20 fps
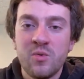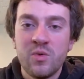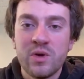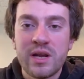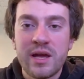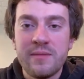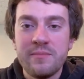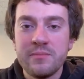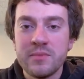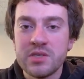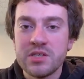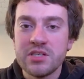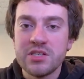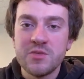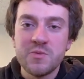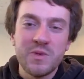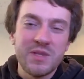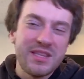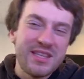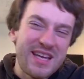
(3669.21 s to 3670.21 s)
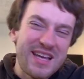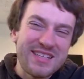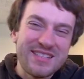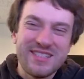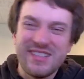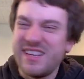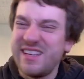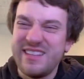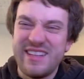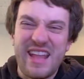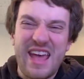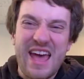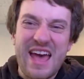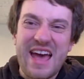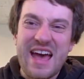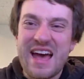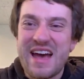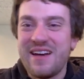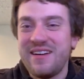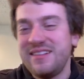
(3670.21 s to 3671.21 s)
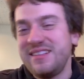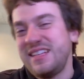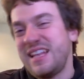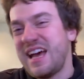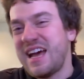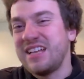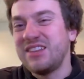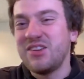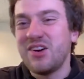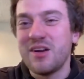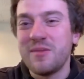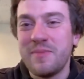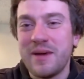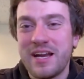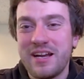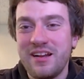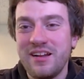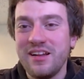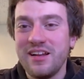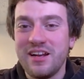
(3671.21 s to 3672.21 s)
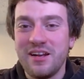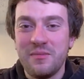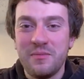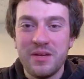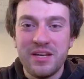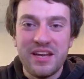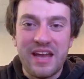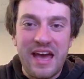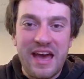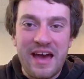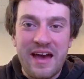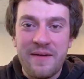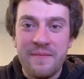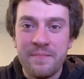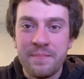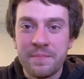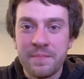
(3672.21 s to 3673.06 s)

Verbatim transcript: Would I merge with Tesla? Nah, nah, I thought about it a little, but nah.